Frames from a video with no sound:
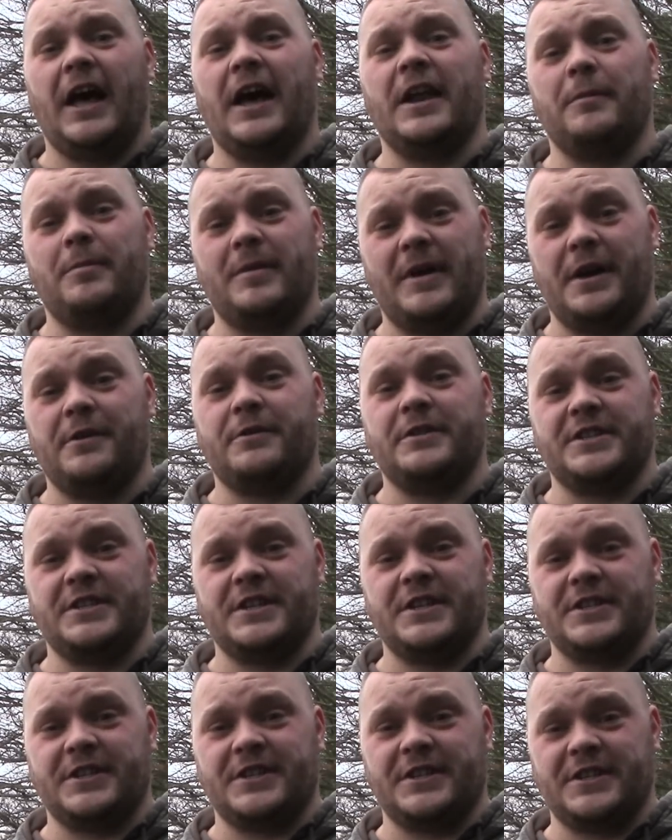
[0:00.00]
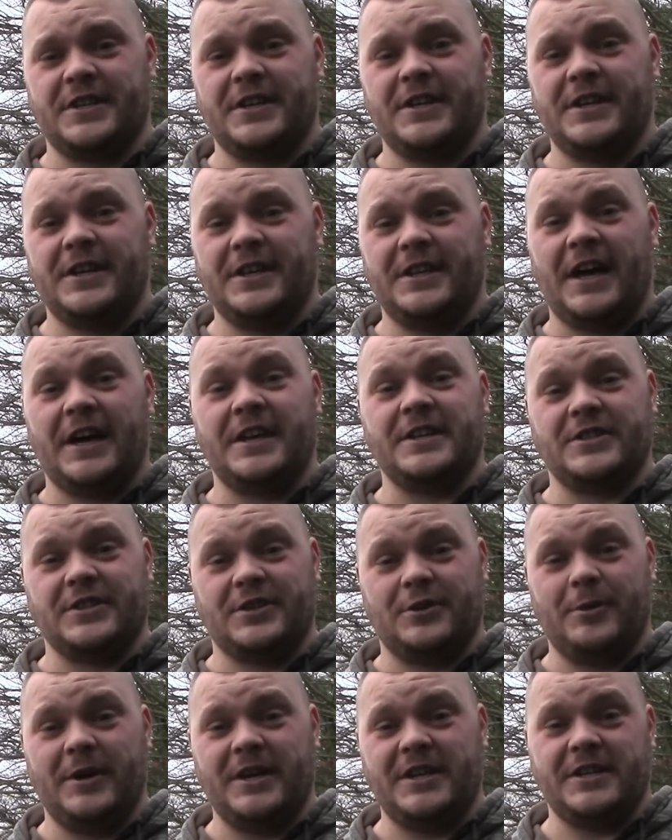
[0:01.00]
and a pair of scissors. That is
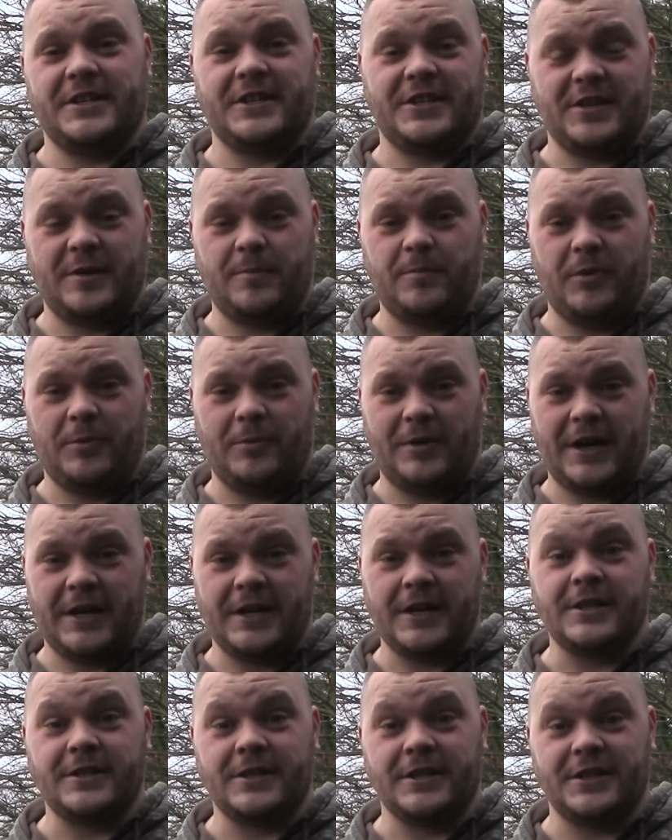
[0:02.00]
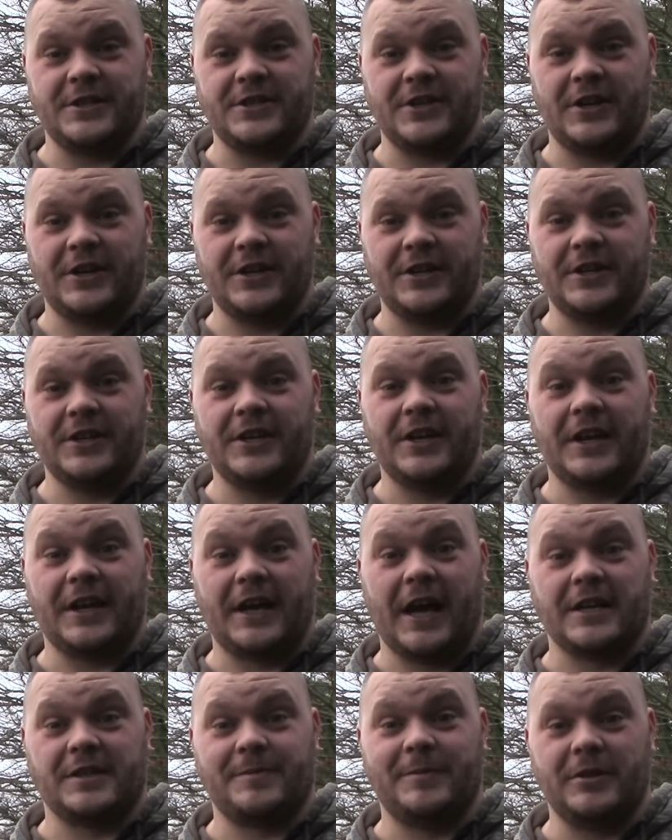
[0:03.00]
the quick and simple way to design a
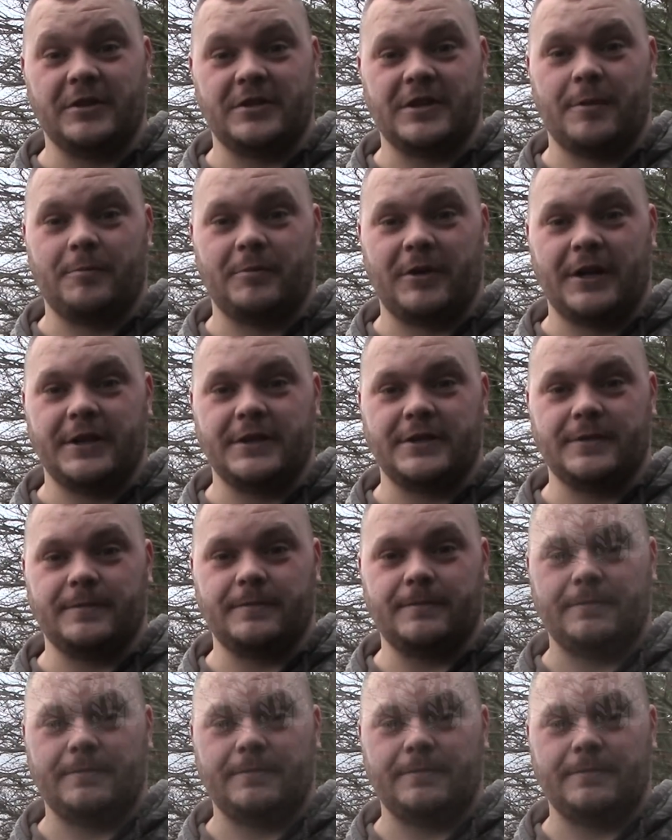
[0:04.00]
Catapult template.